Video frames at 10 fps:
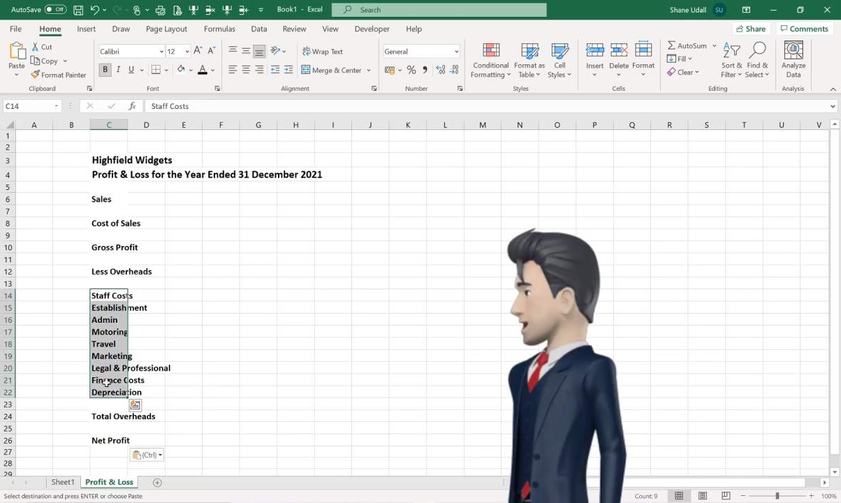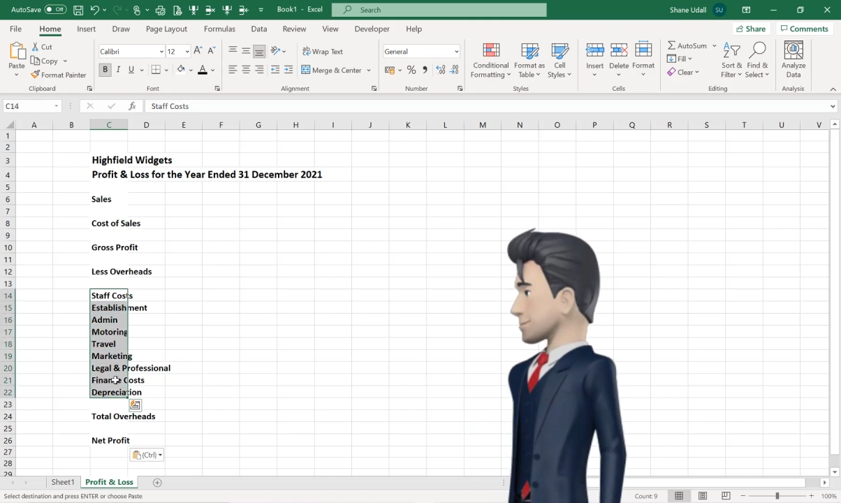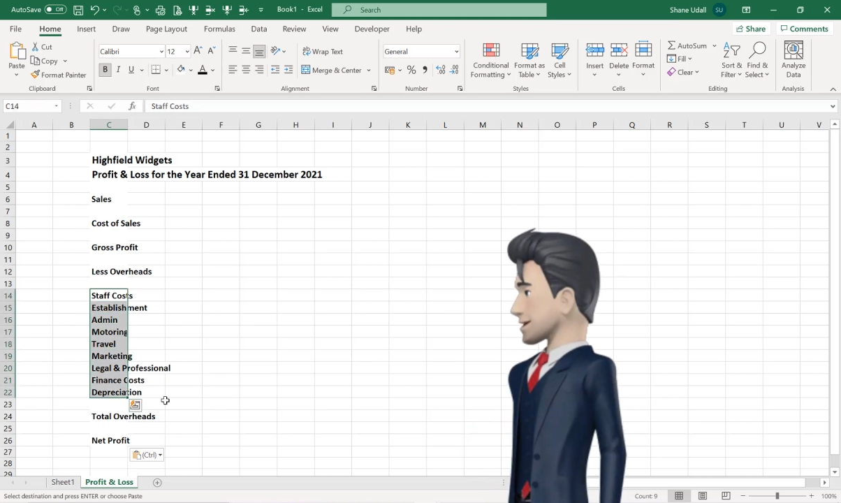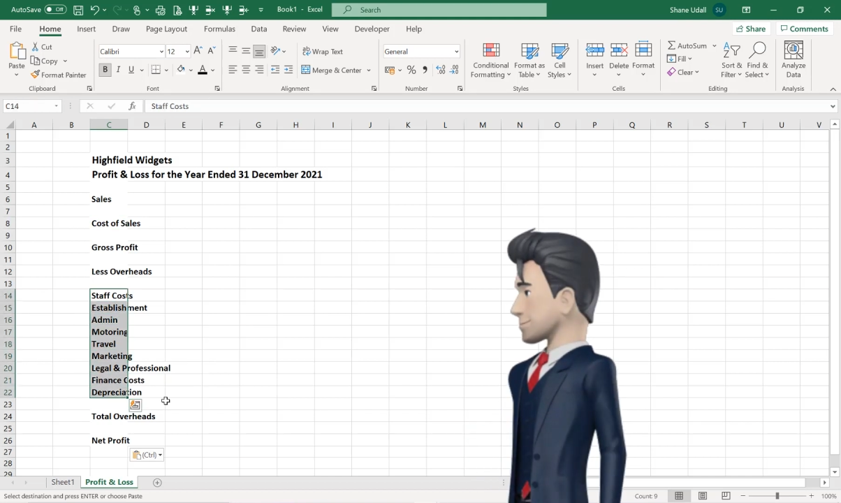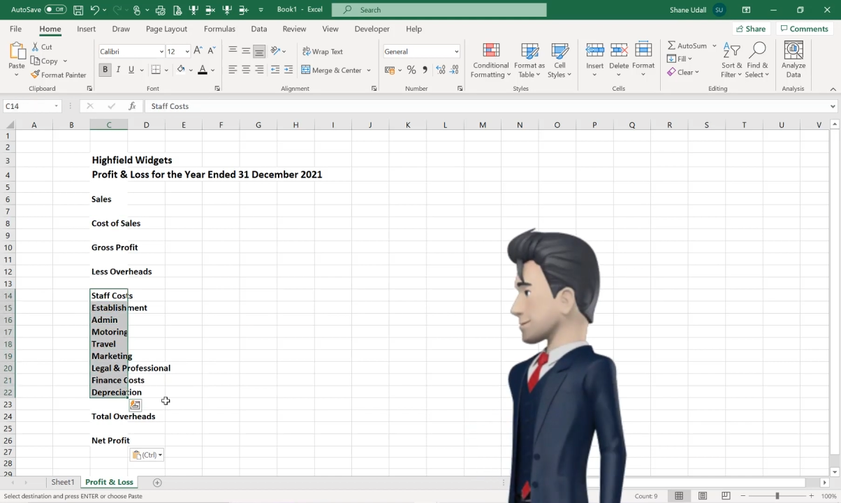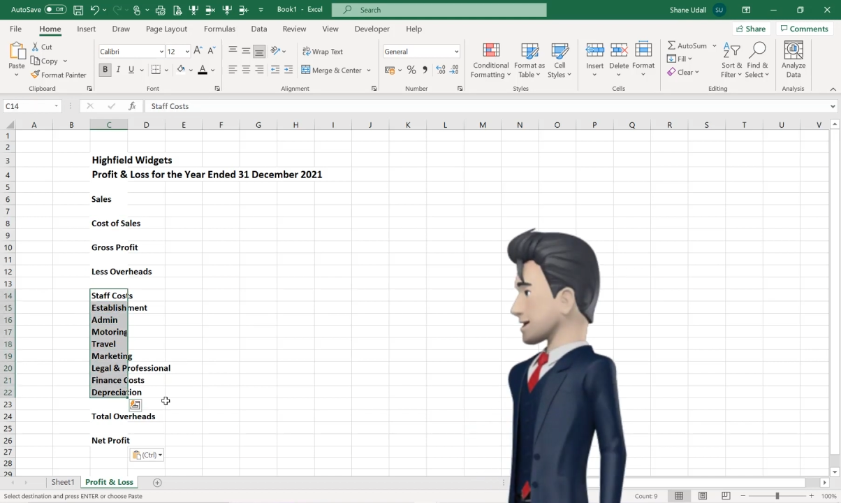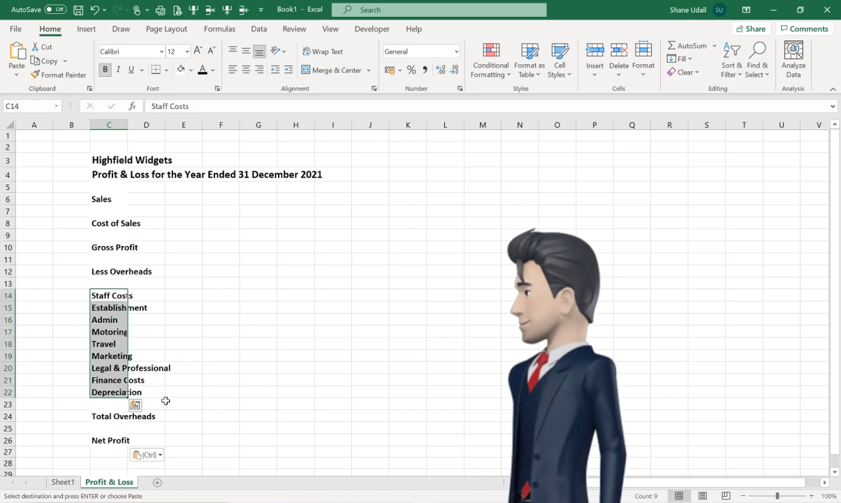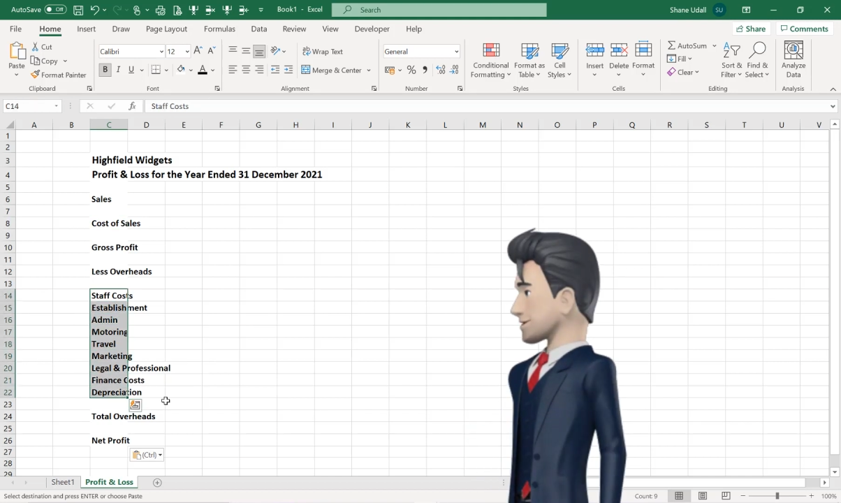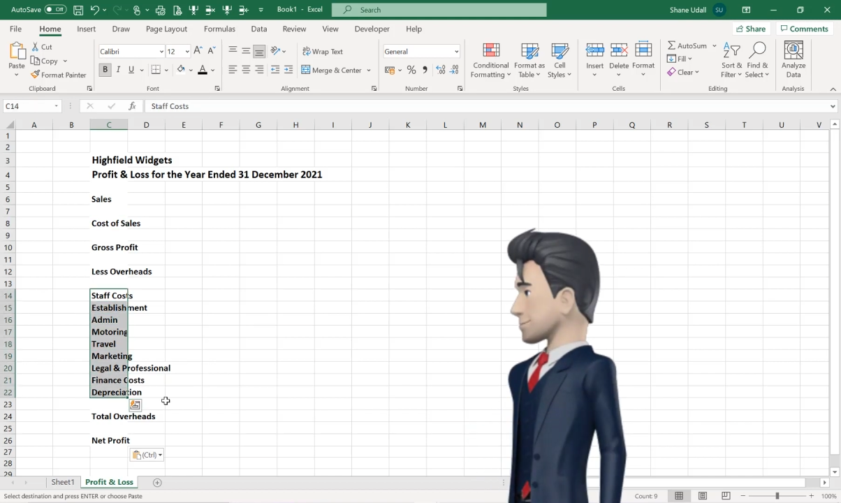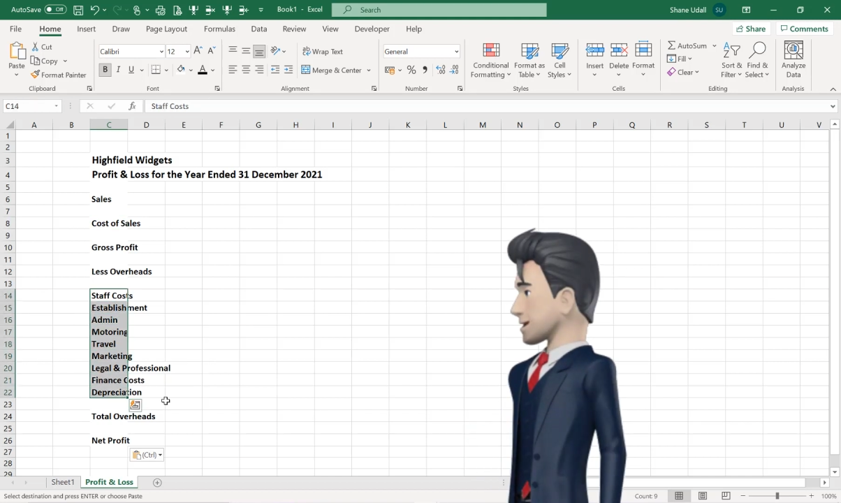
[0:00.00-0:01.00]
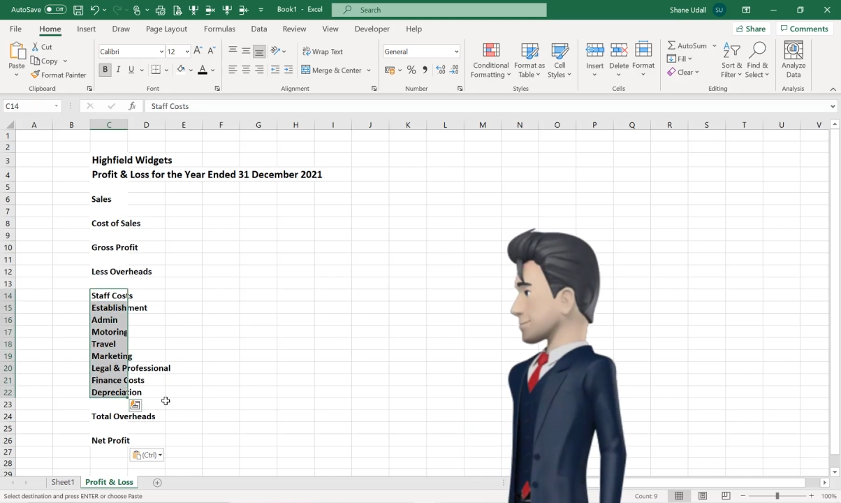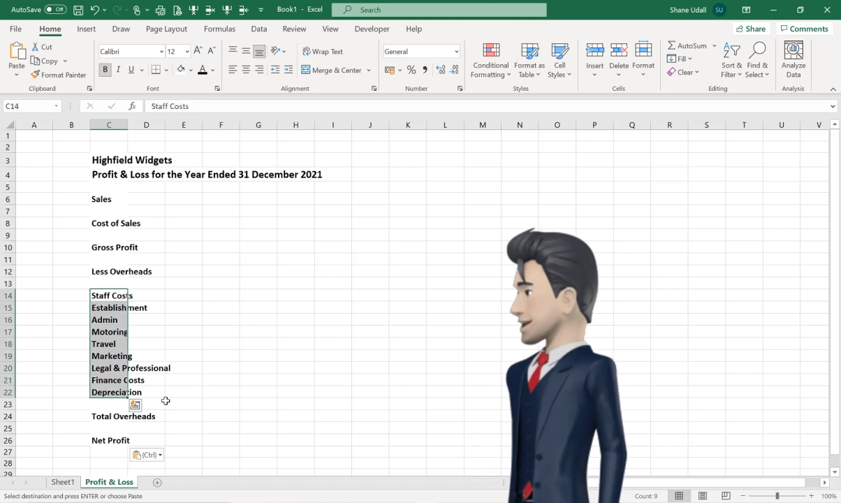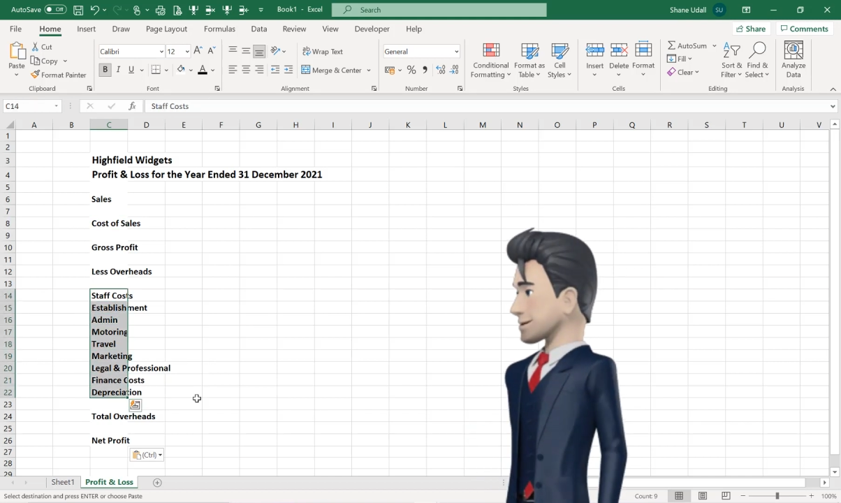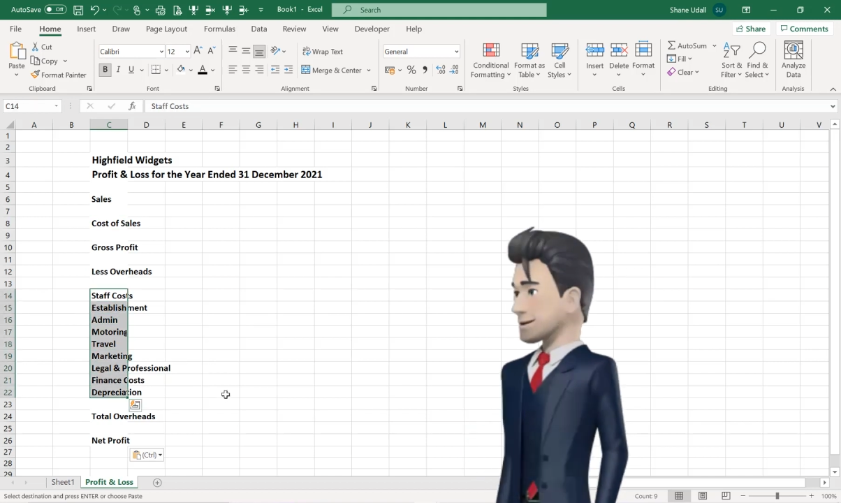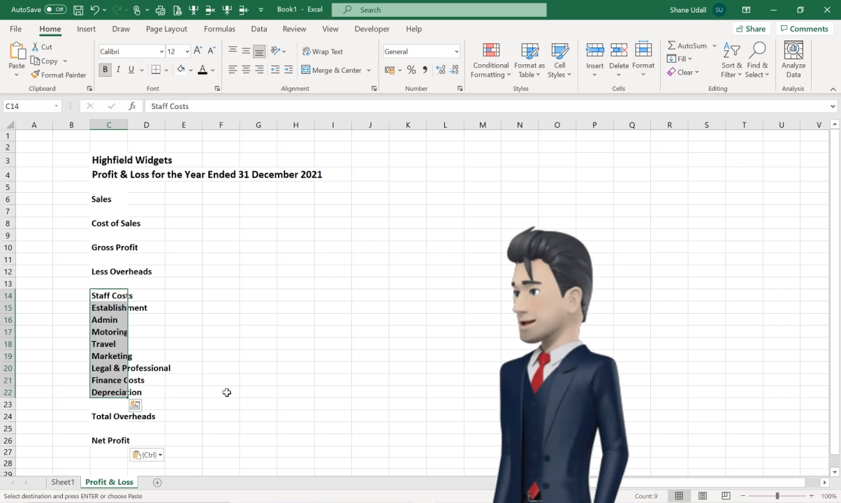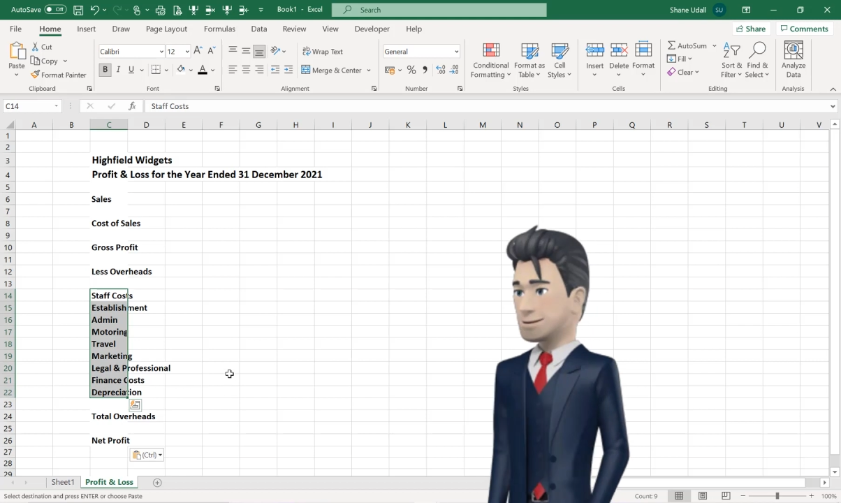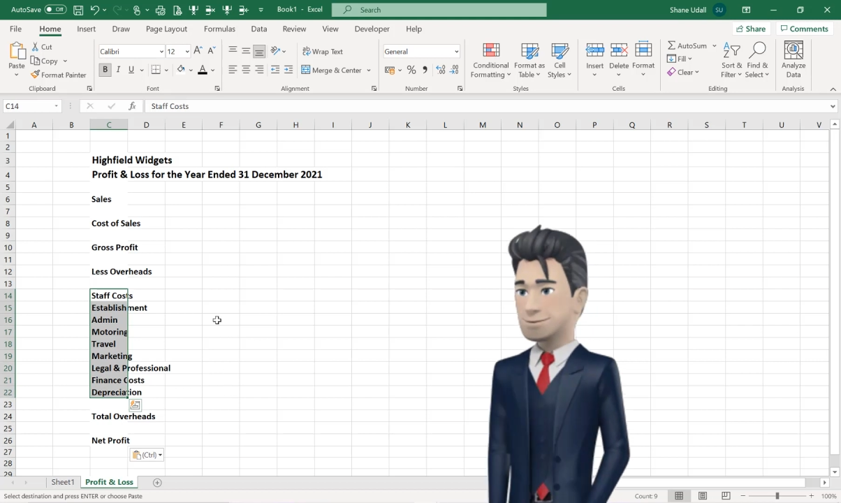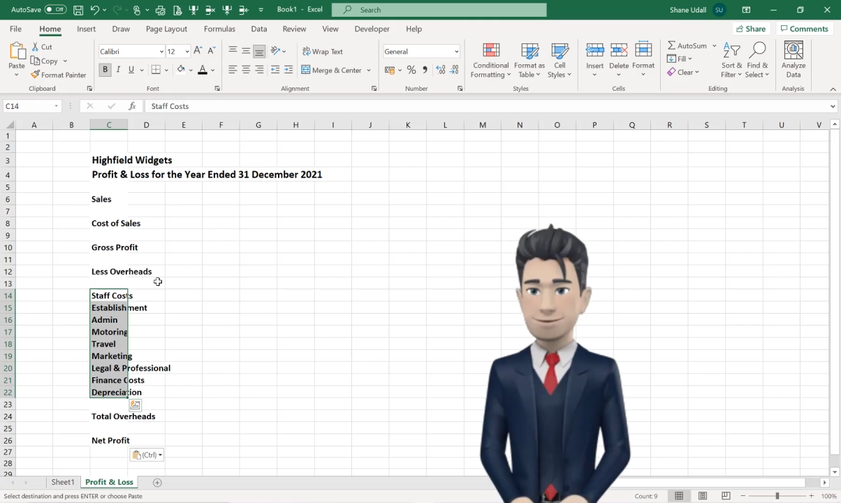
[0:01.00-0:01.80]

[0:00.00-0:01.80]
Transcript: and a large section for